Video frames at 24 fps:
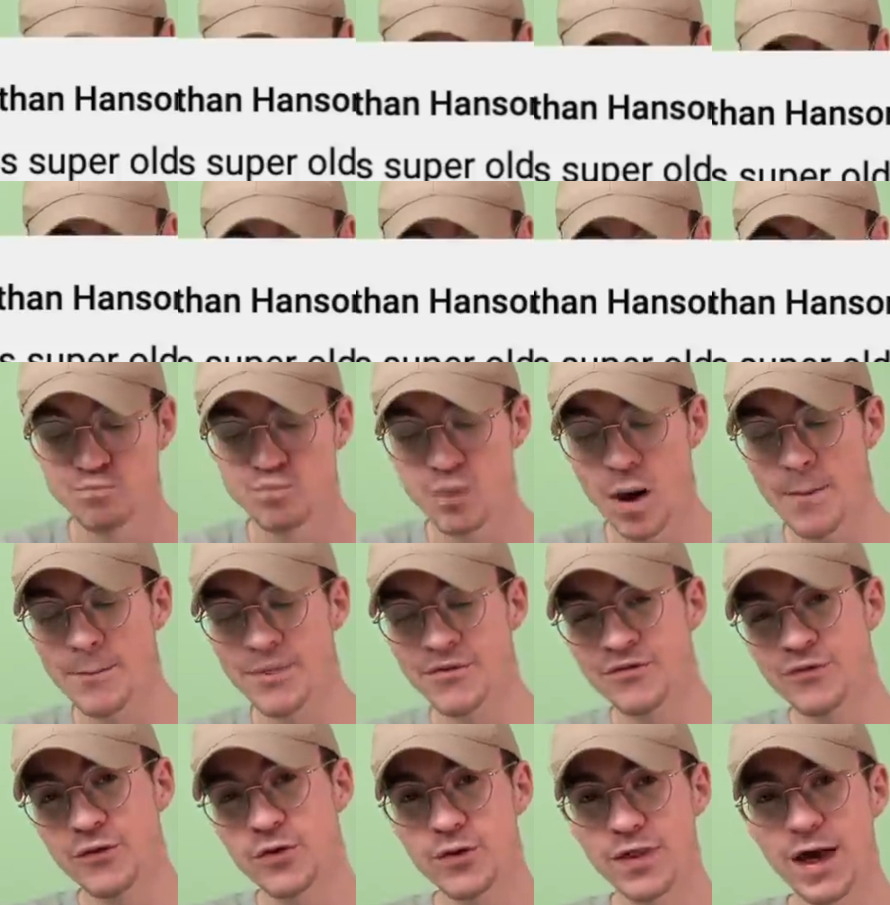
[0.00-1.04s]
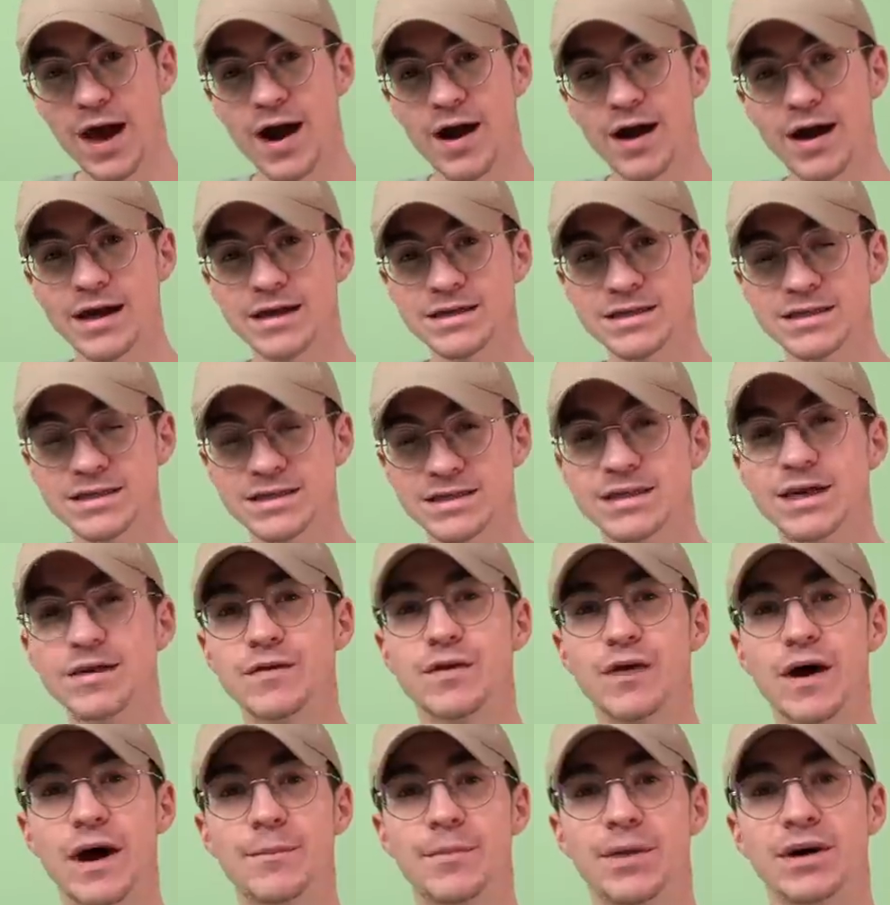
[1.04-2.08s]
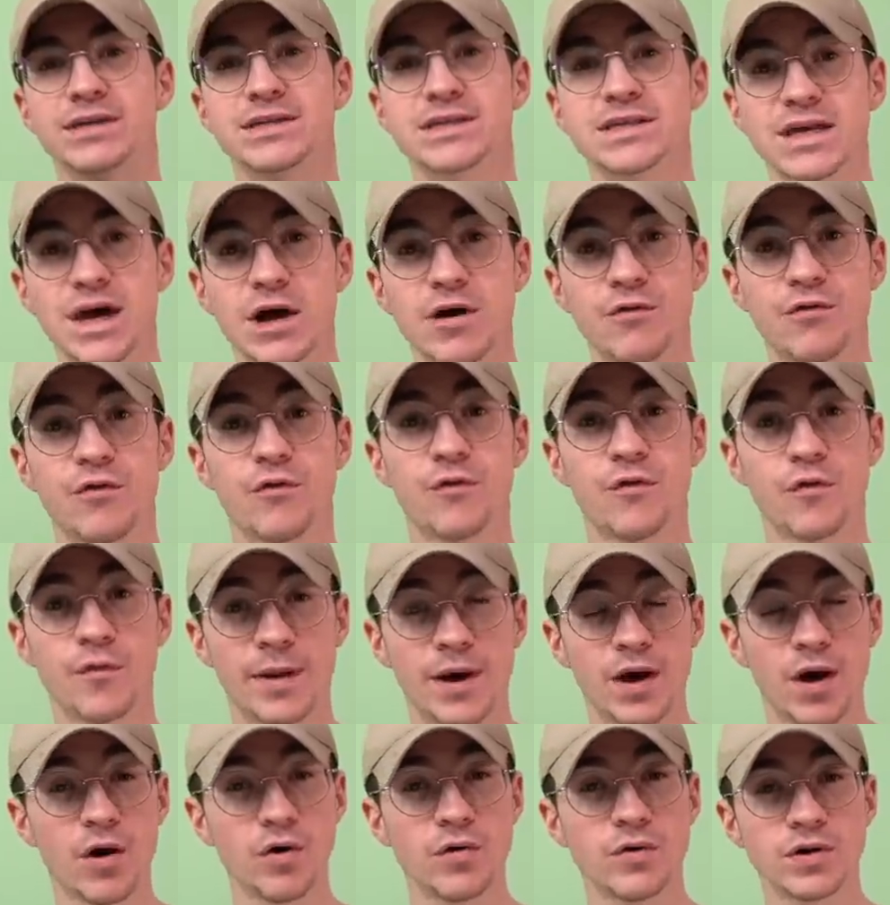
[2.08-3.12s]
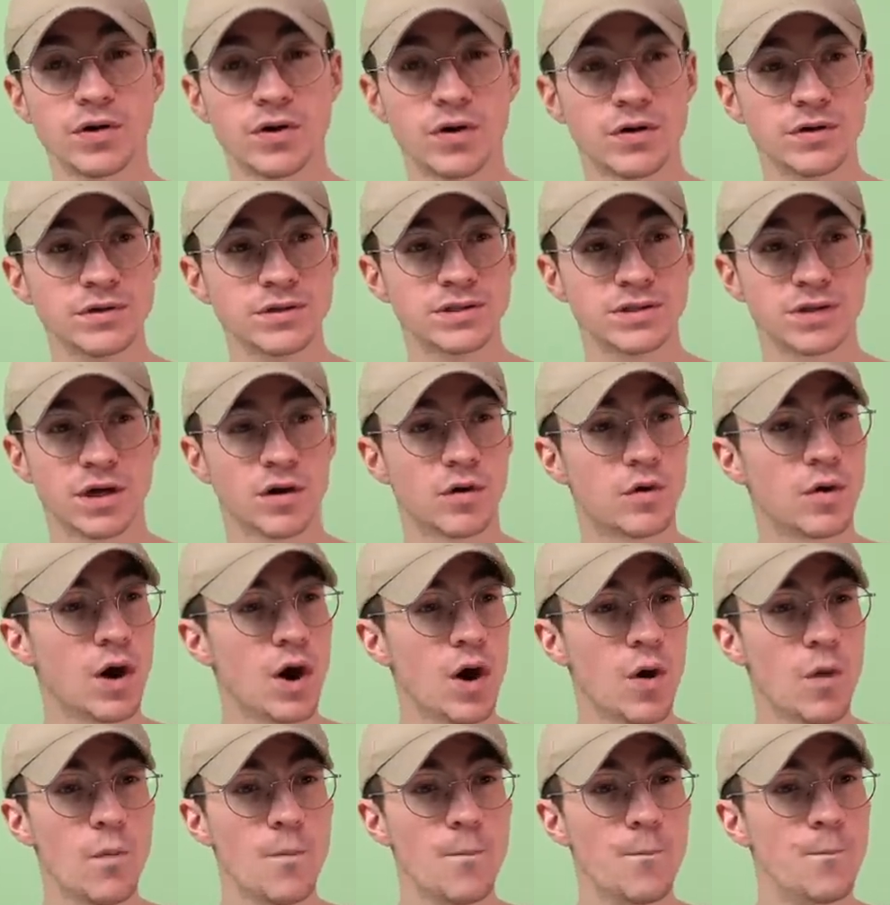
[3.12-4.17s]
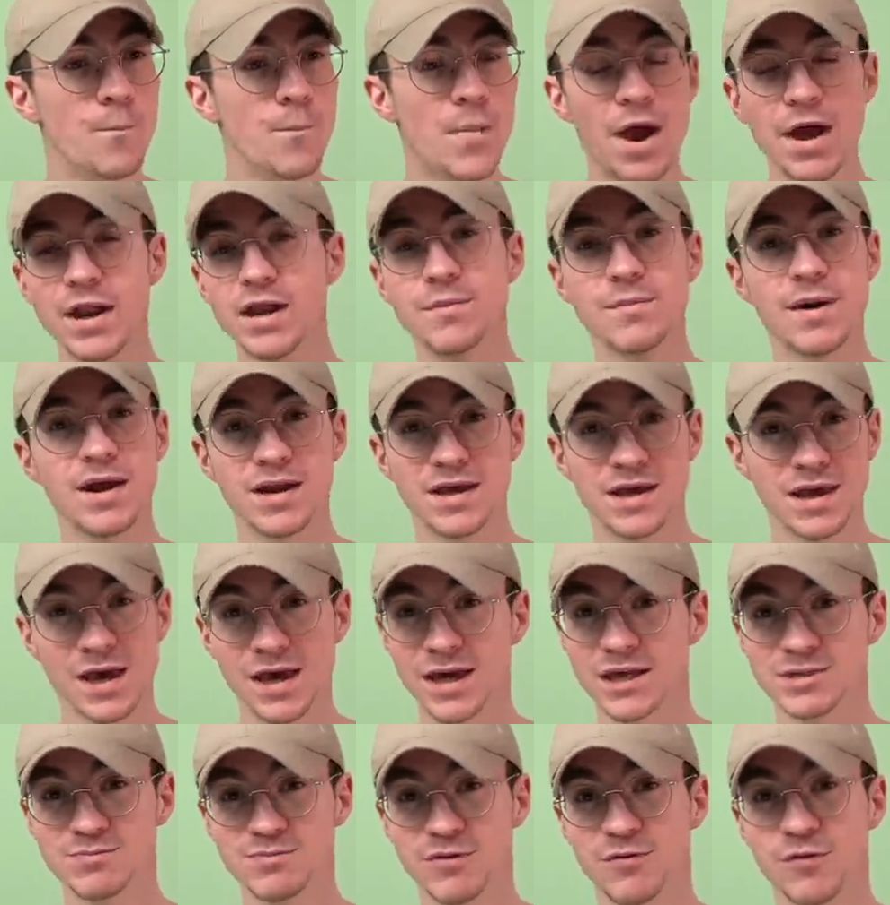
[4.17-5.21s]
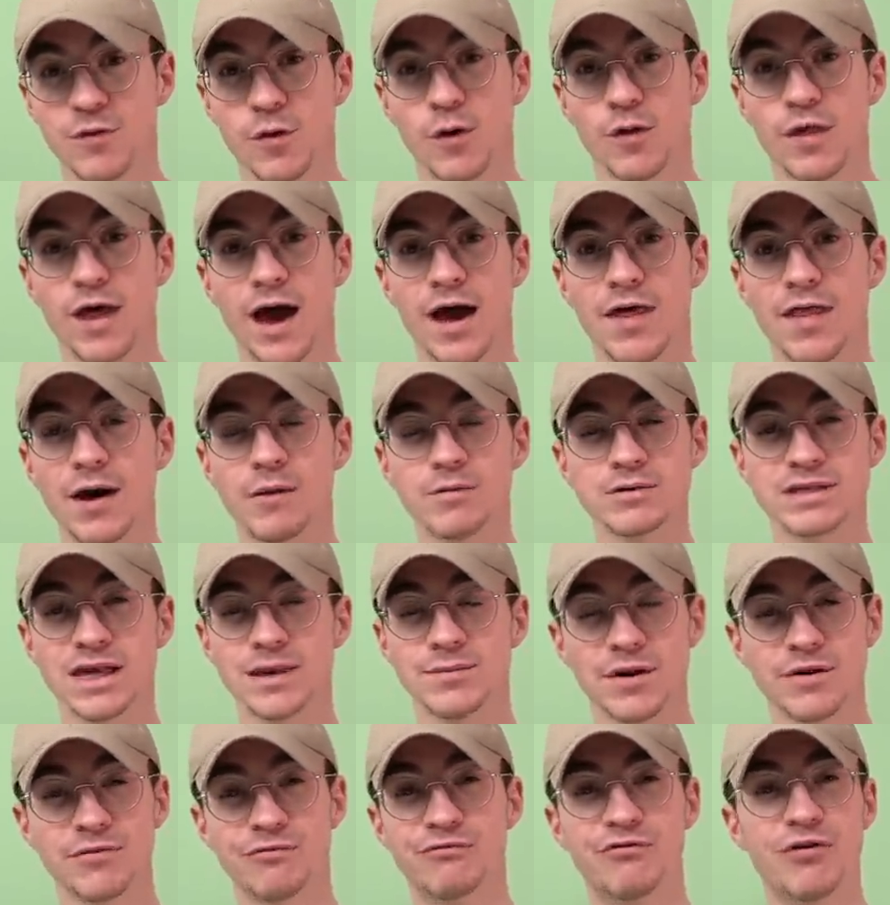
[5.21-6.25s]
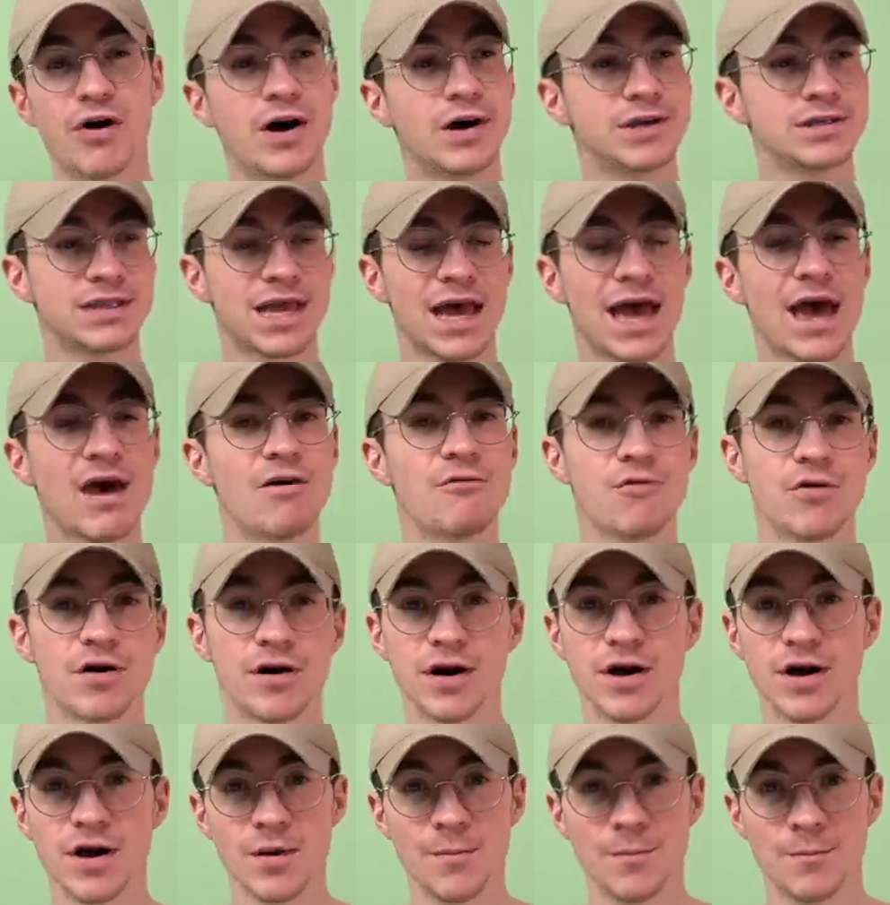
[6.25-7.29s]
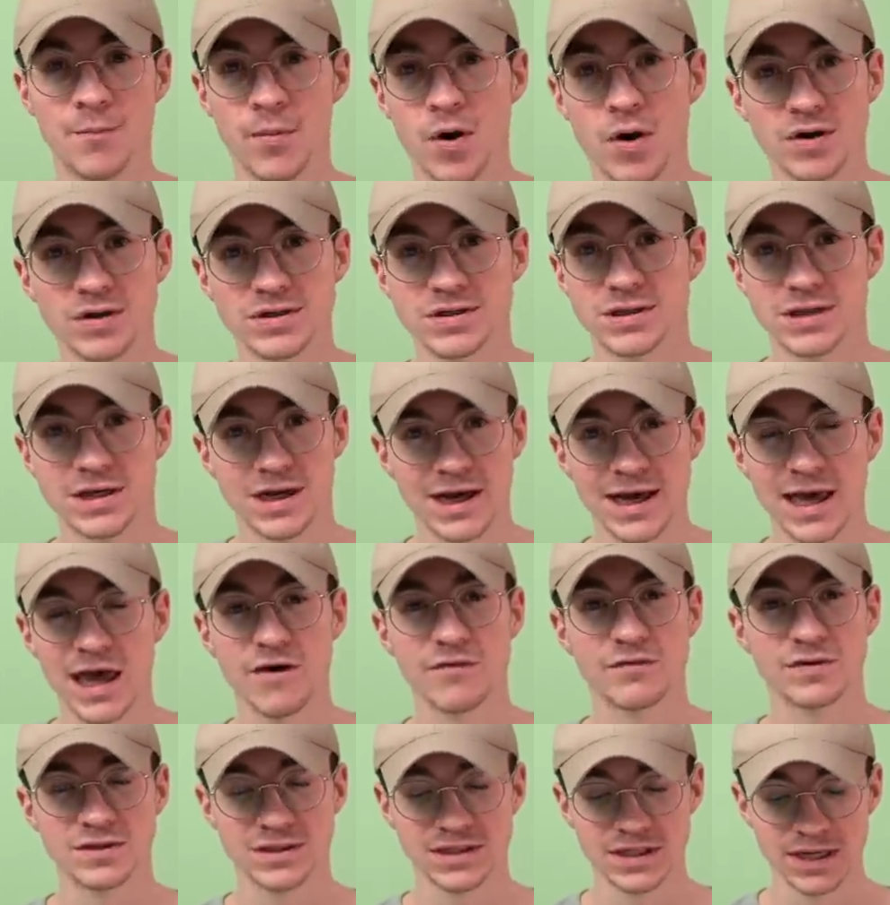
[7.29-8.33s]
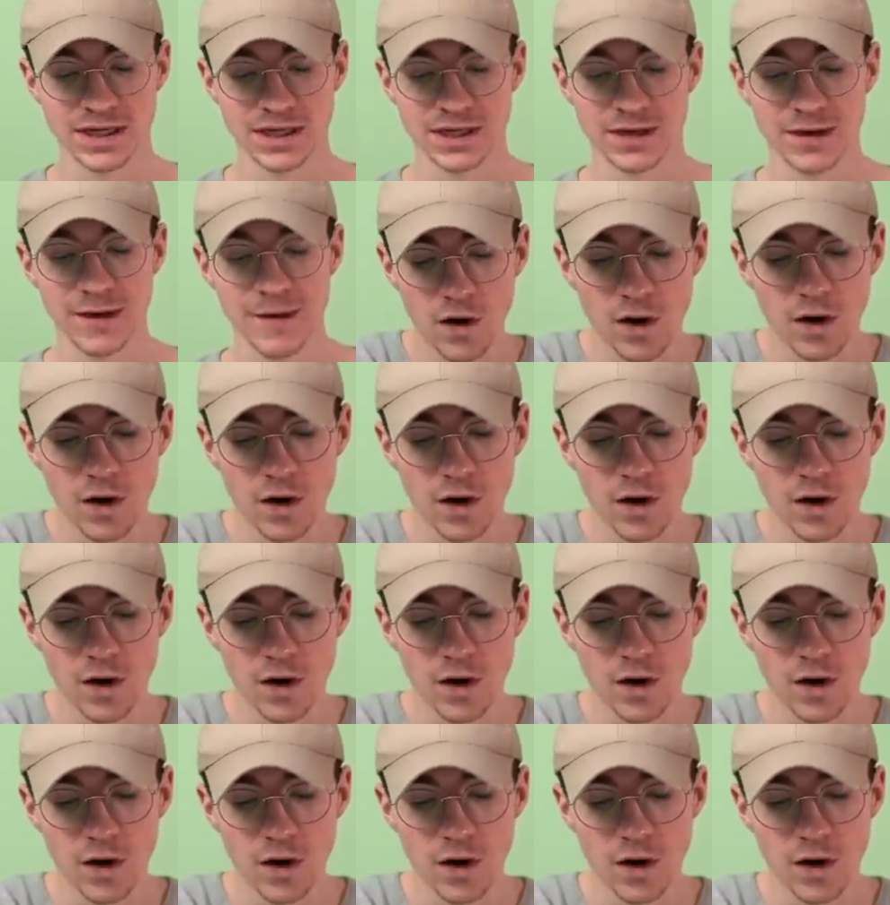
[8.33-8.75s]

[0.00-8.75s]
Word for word: Um, but before that, I actually did that myself for my own console many, many years before that. That was like my first ever mod that I ever did.